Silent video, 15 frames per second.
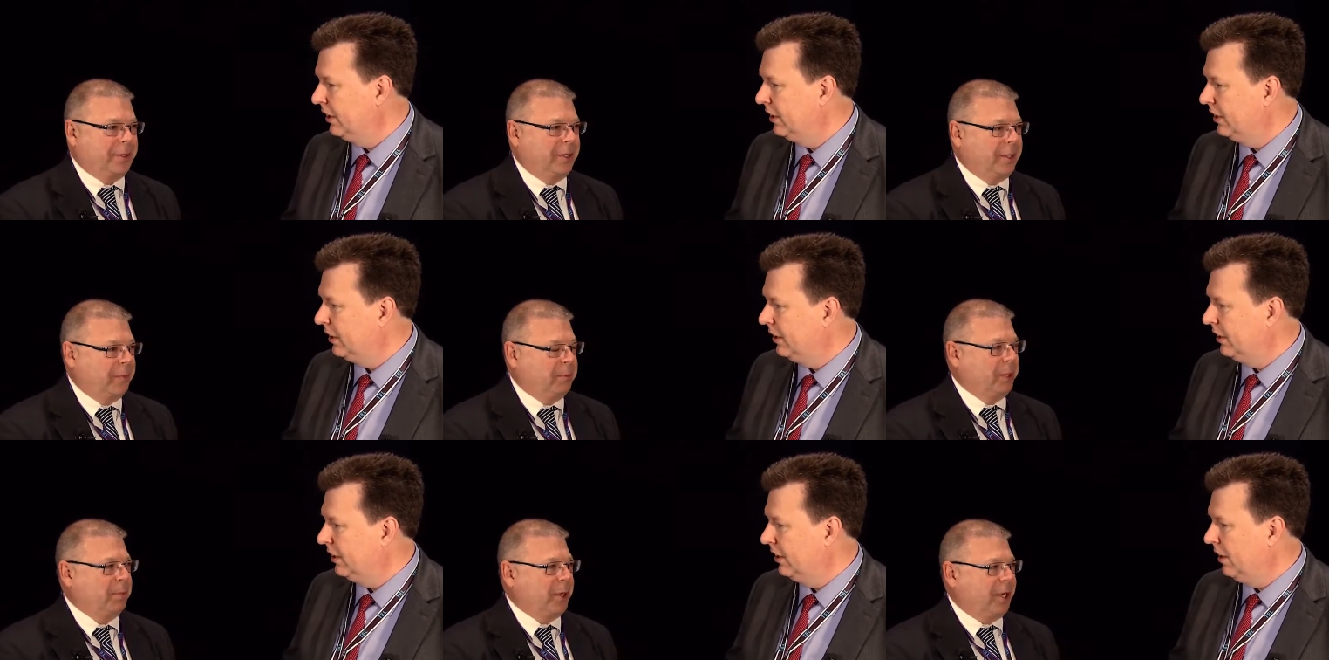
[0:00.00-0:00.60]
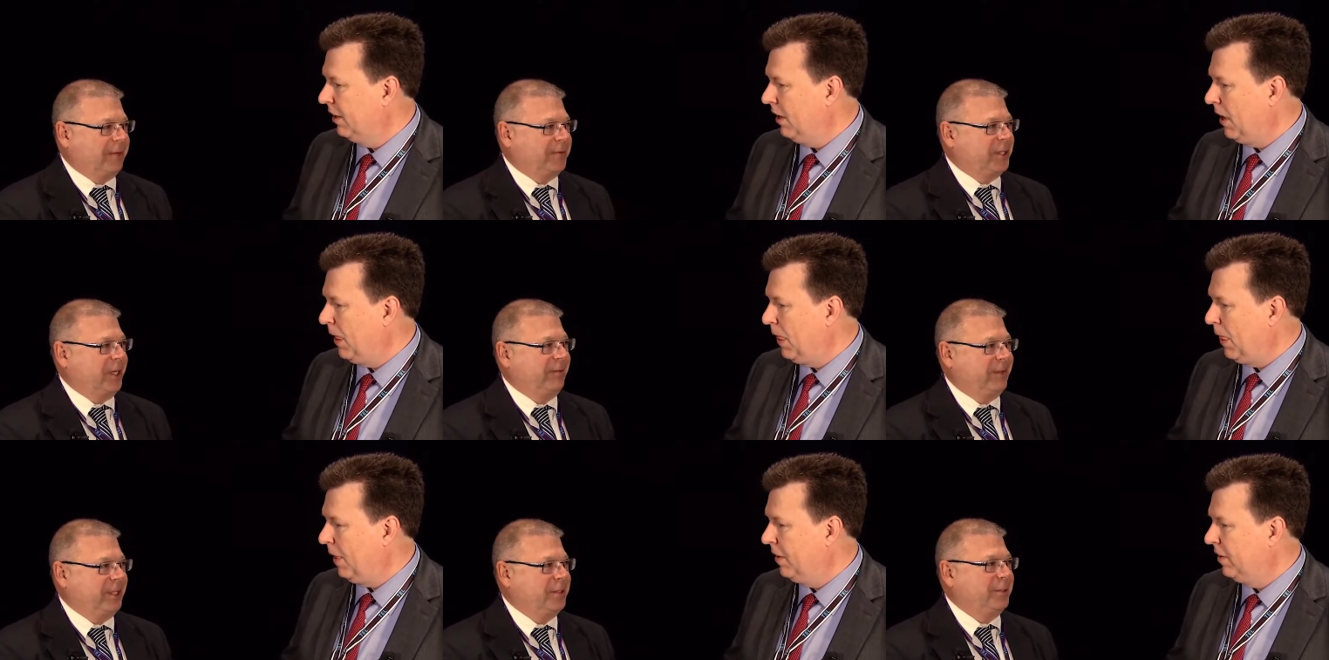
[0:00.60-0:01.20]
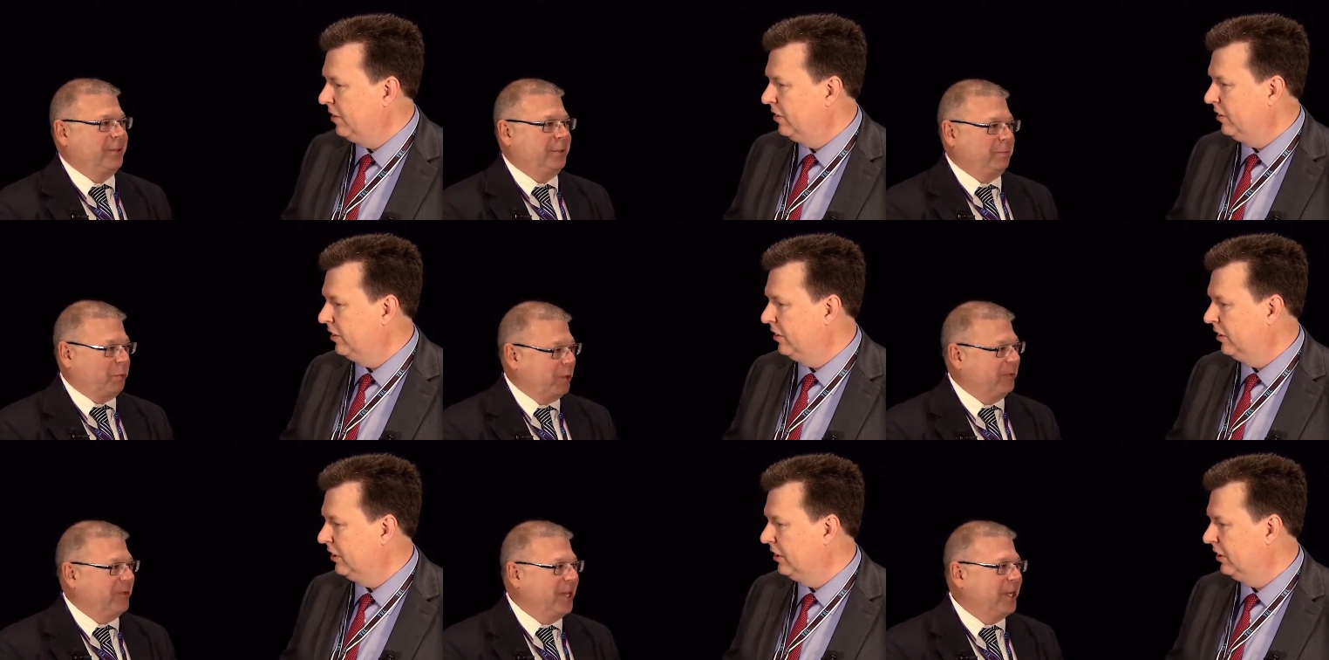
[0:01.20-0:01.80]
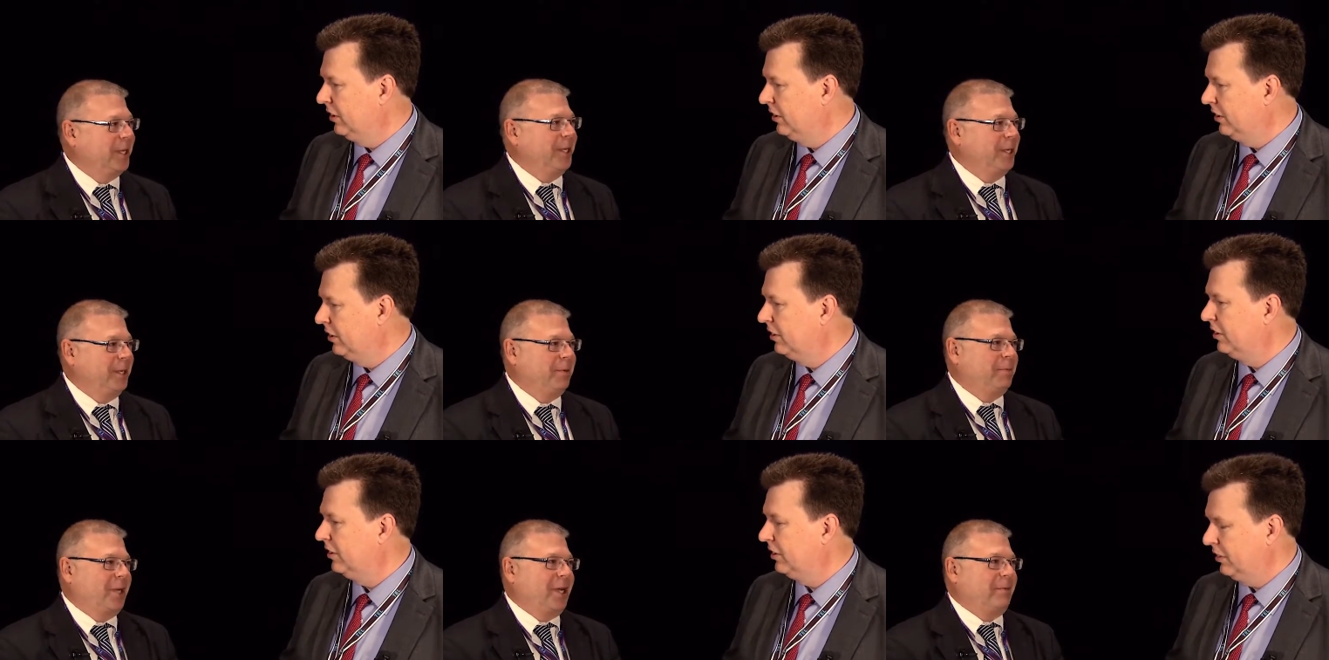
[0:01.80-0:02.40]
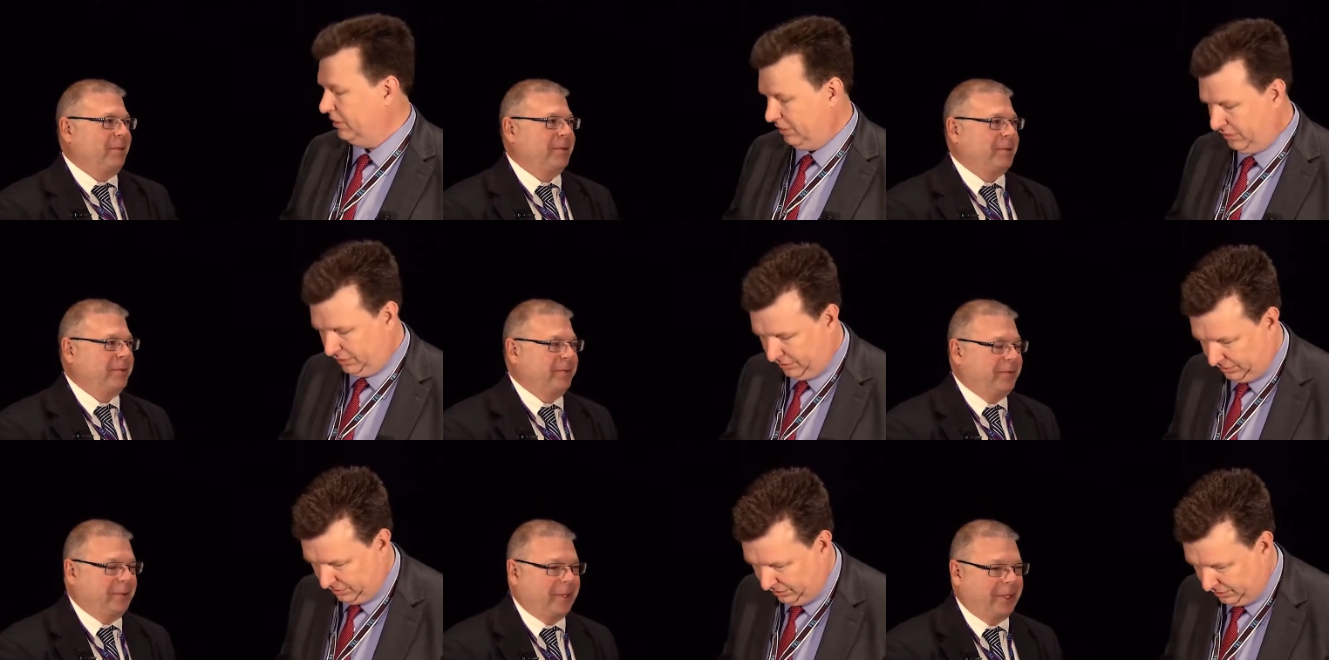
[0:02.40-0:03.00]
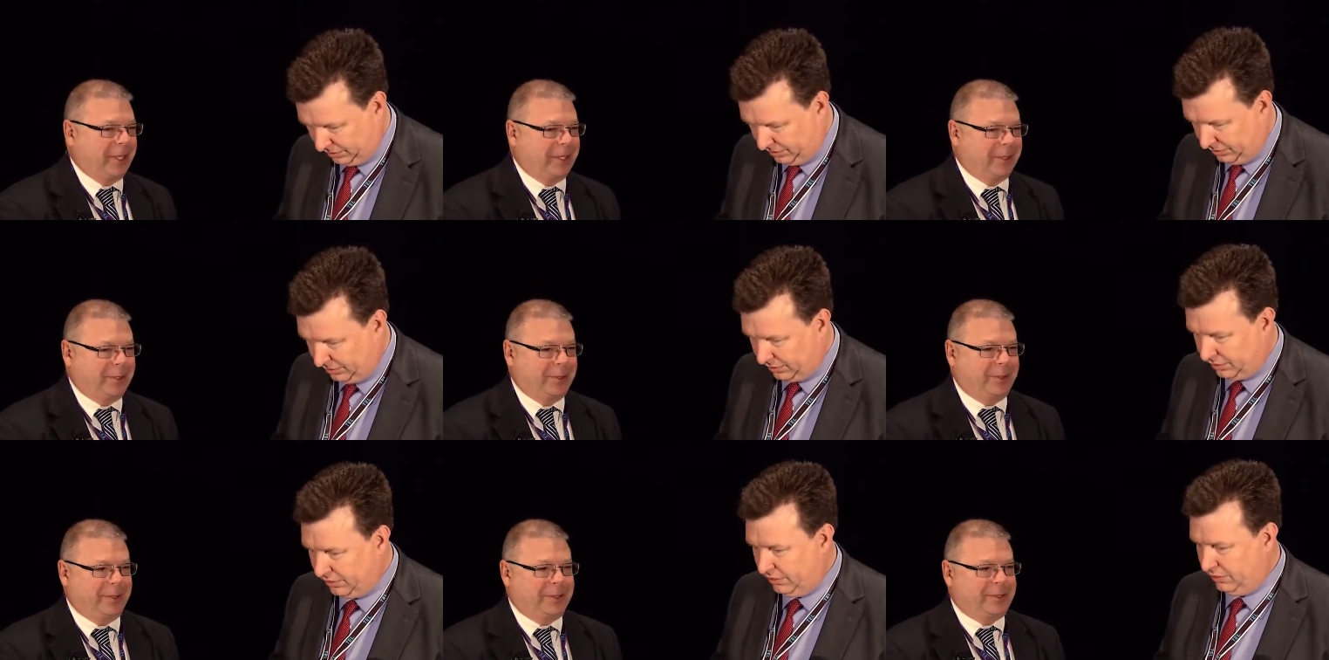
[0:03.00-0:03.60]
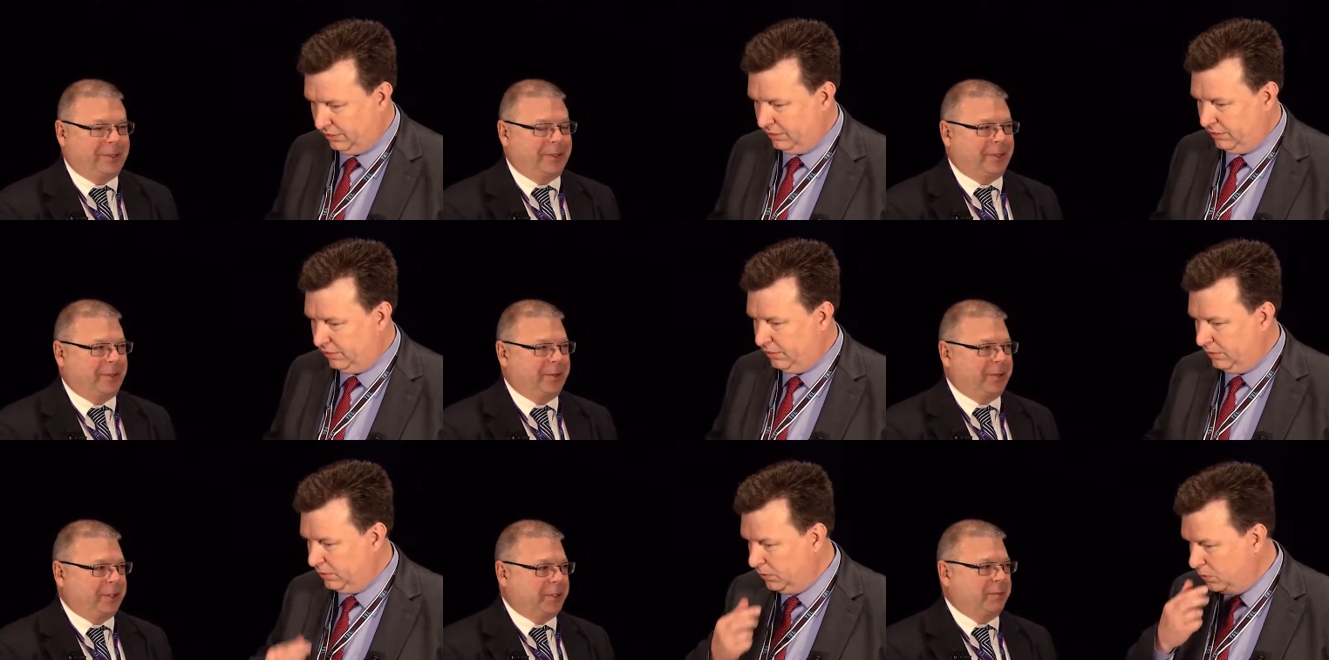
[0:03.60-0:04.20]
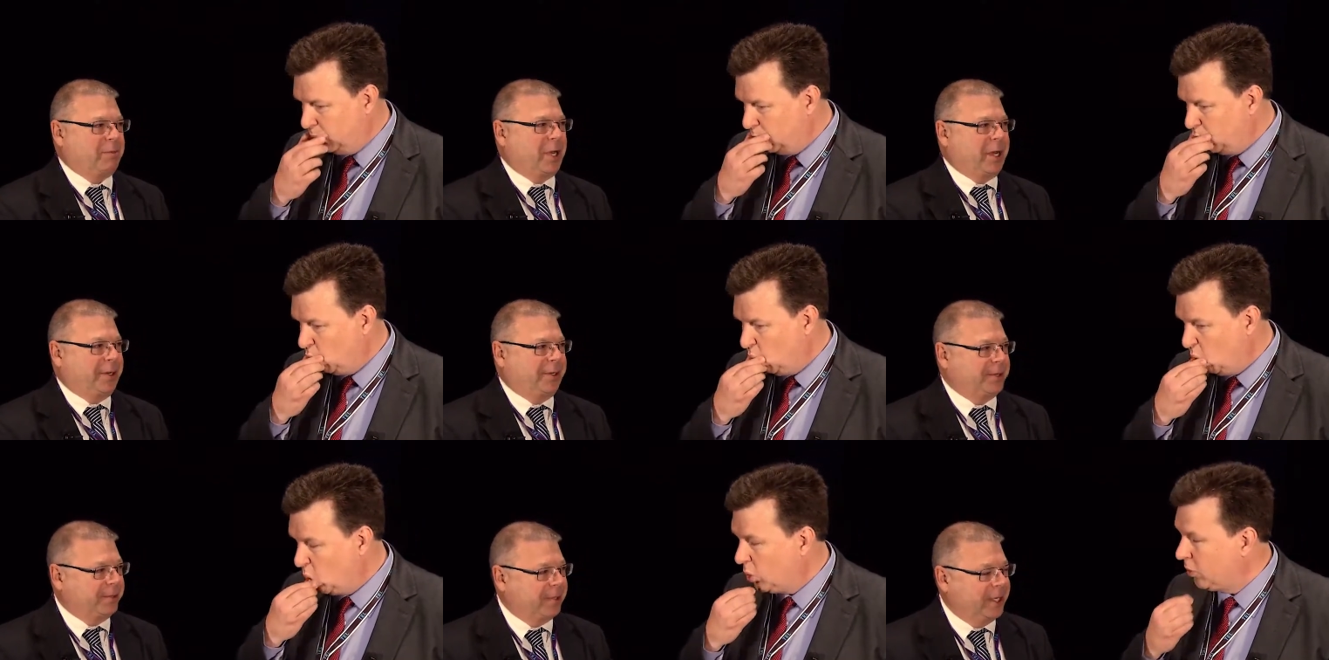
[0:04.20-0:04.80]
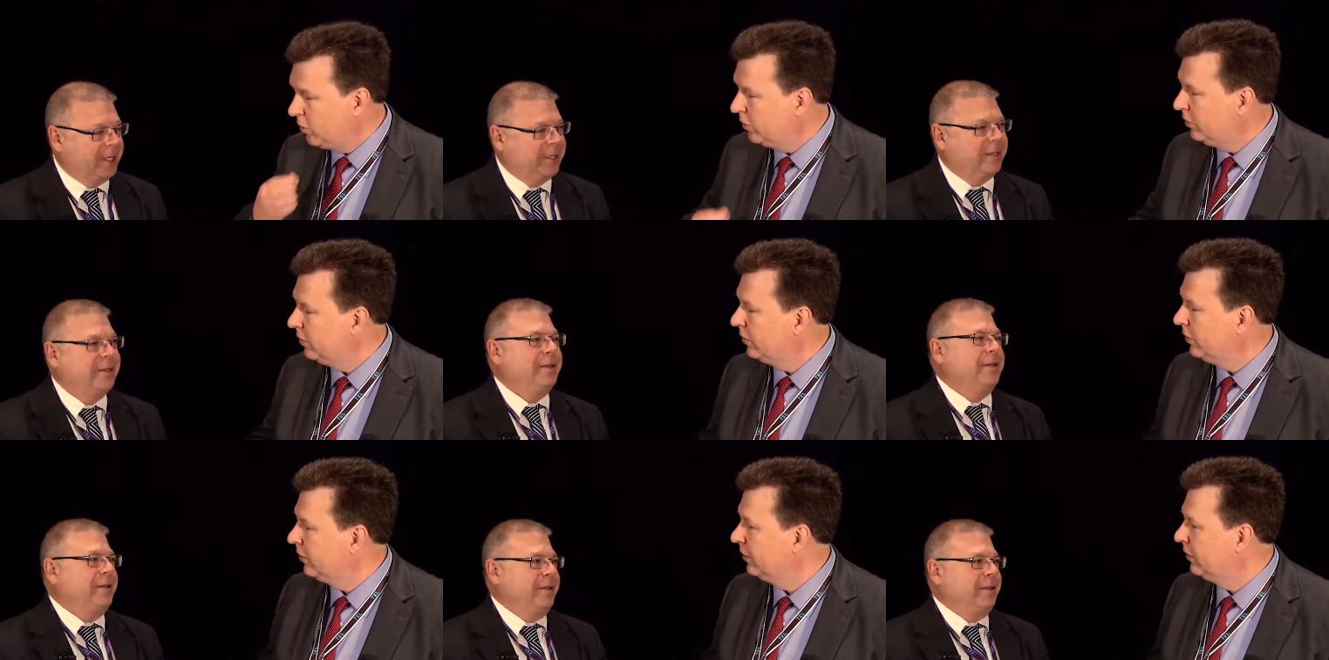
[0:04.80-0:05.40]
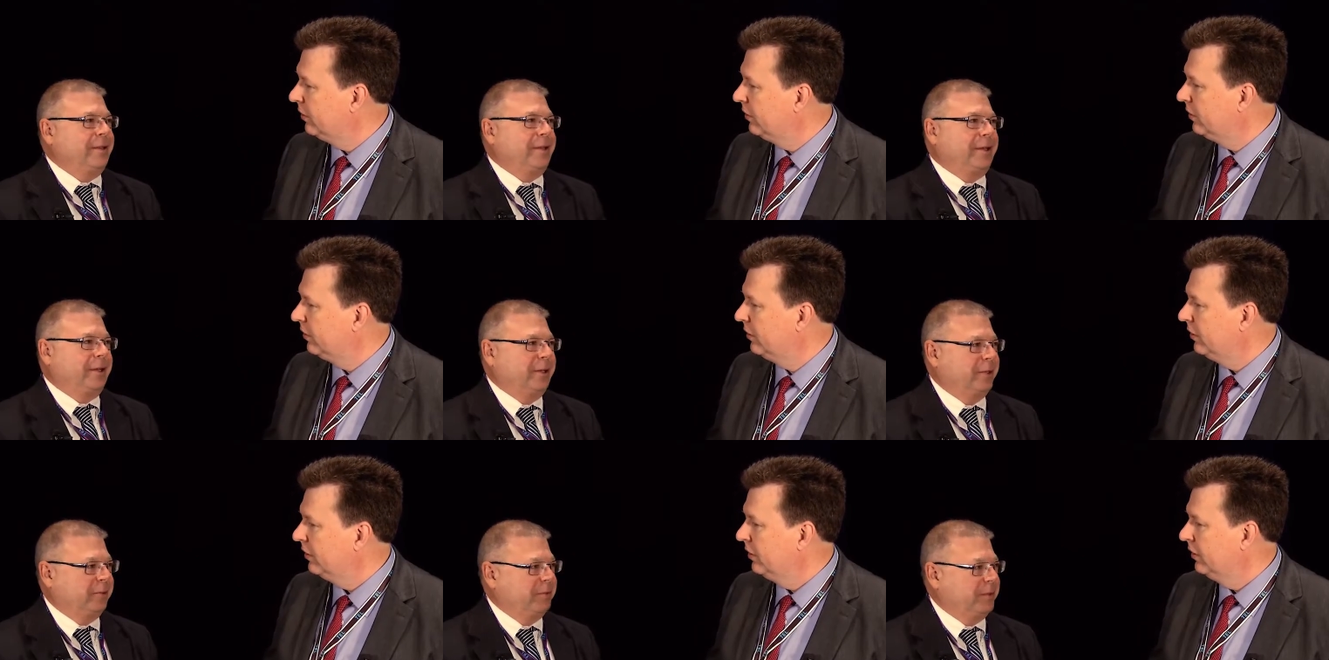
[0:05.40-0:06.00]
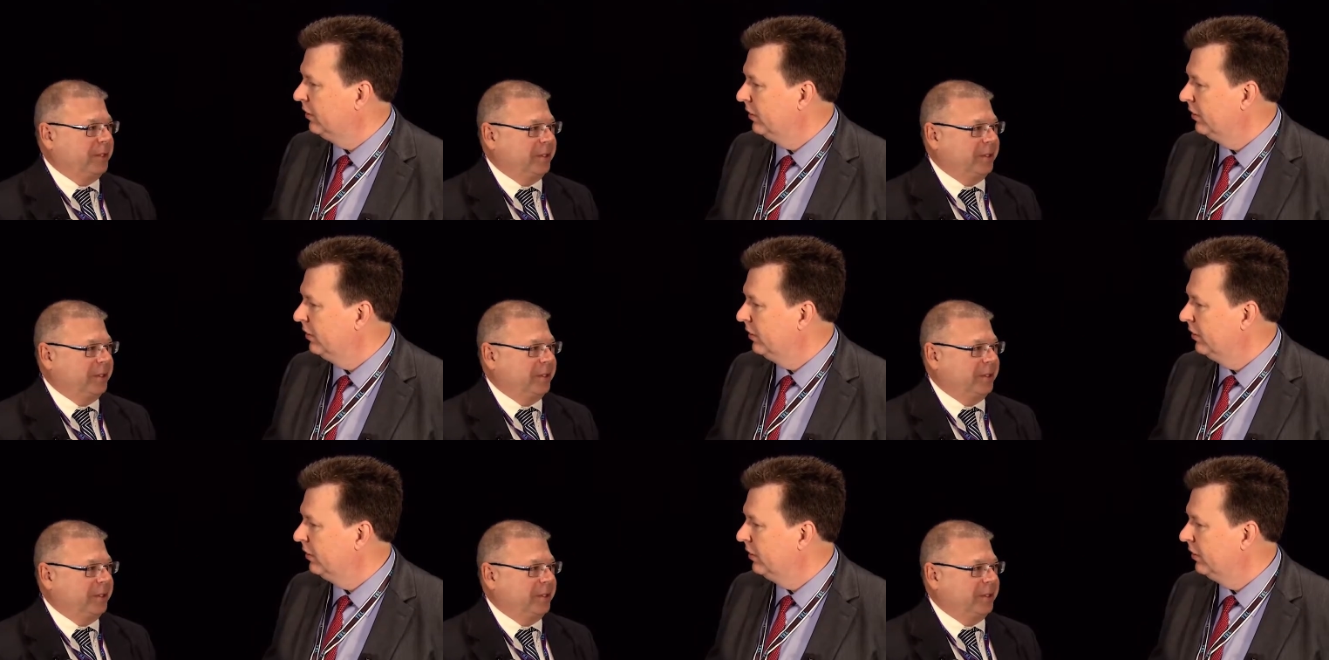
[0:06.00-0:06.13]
Speaker 1: a big part of safety is preventing any problems before they occur, so just monitoring um,